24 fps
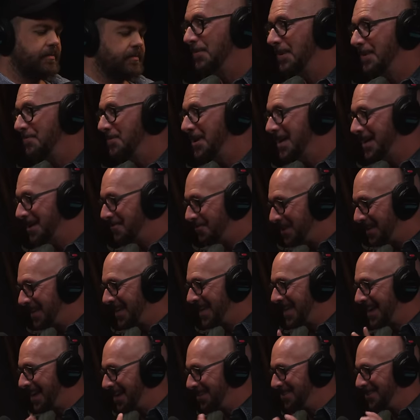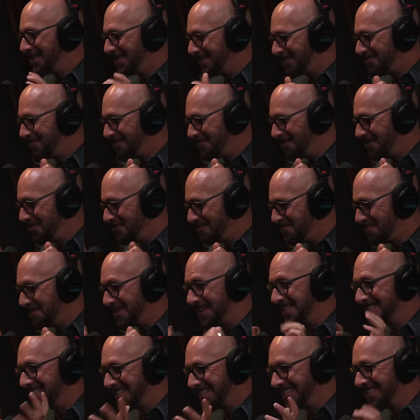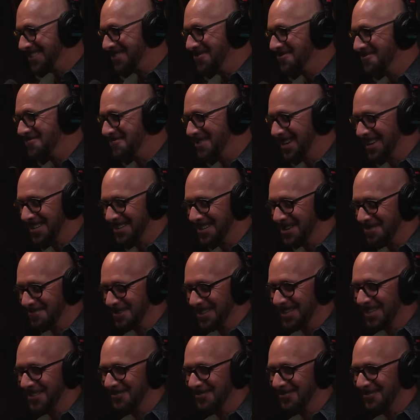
Sorry, but we can we can get out of this loop because it's so we can talk about